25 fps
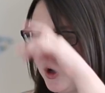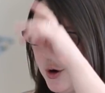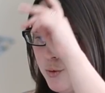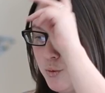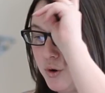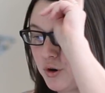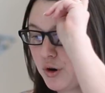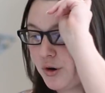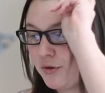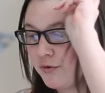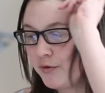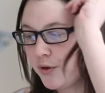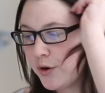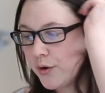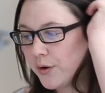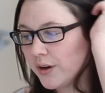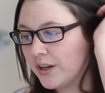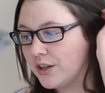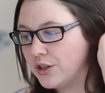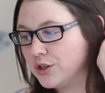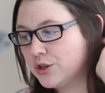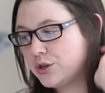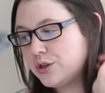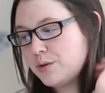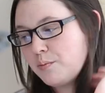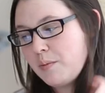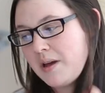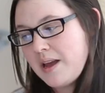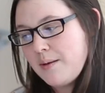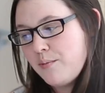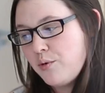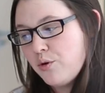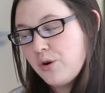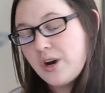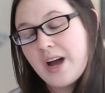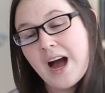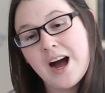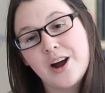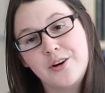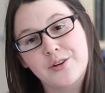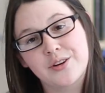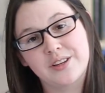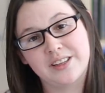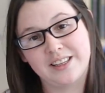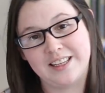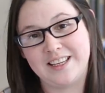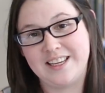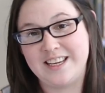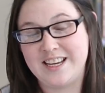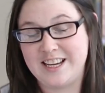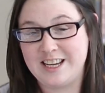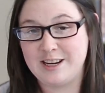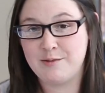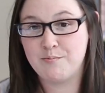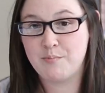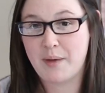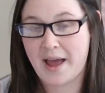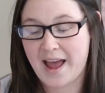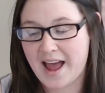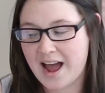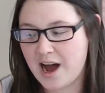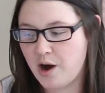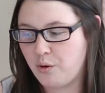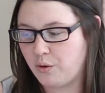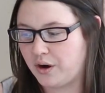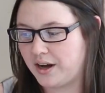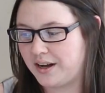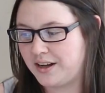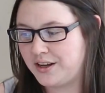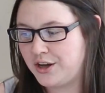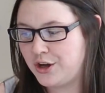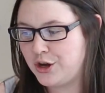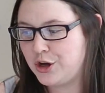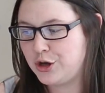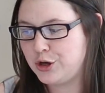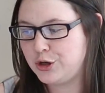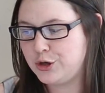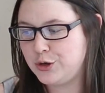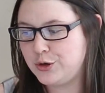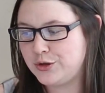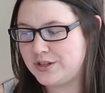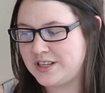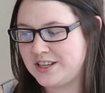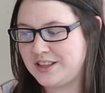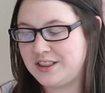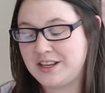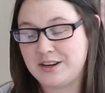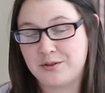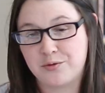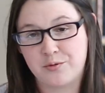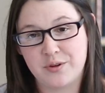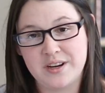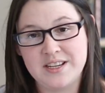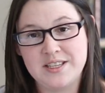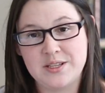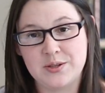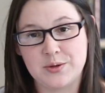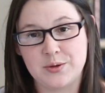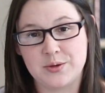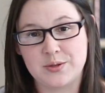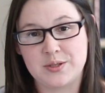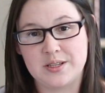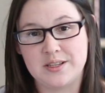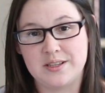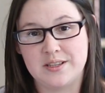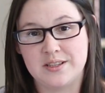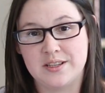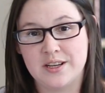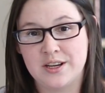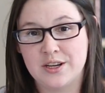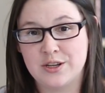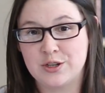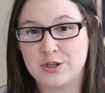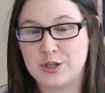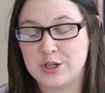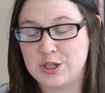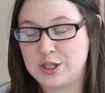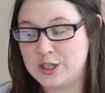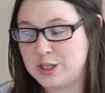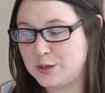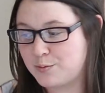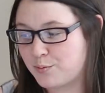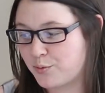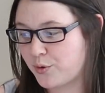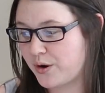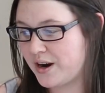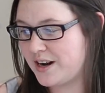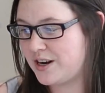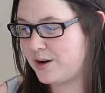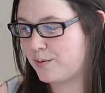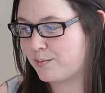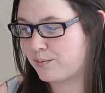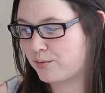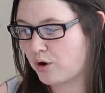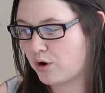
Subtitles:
we're referring to the people currently in power using their resources to spread